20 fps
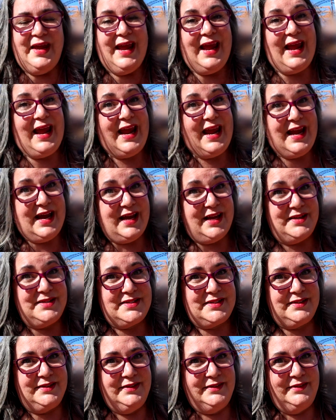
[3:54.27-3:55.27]
And
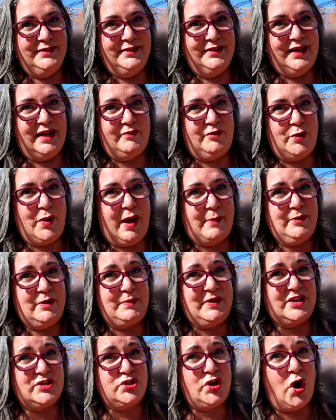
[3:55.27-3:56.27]
if you happen to
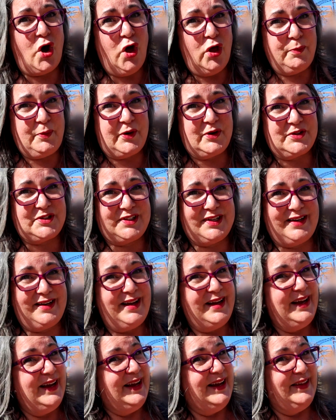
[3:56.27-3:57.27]
be a tall person,
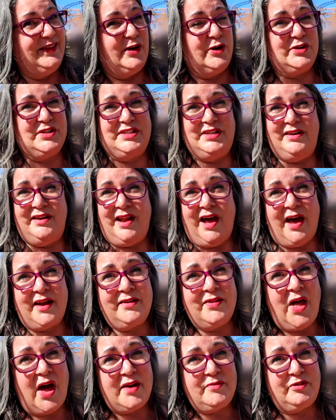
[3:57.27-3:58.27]
there's not
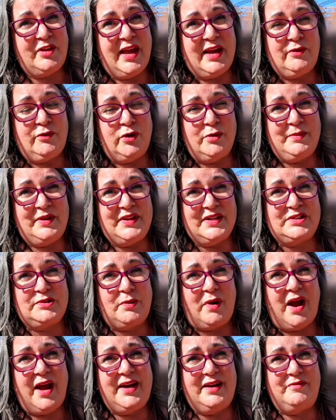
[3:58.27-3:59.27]
a lot of leg room in this
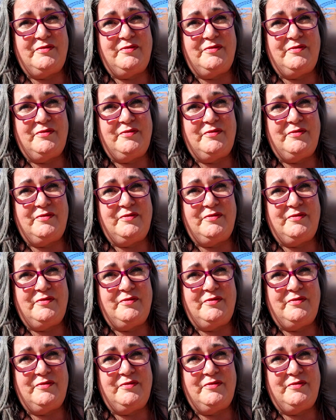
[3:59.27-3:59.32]
ride.